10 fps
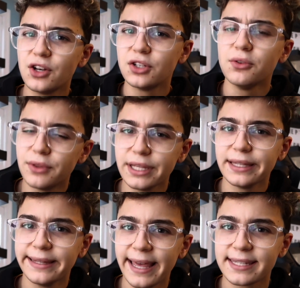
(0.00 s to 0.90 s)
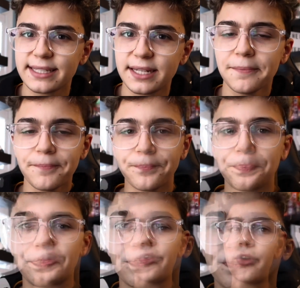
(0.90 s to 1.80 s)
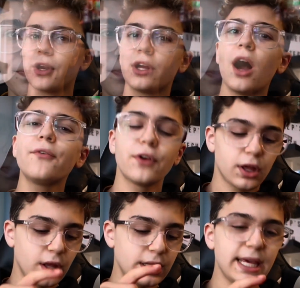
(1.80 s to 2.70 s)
to the list. So, starting off, the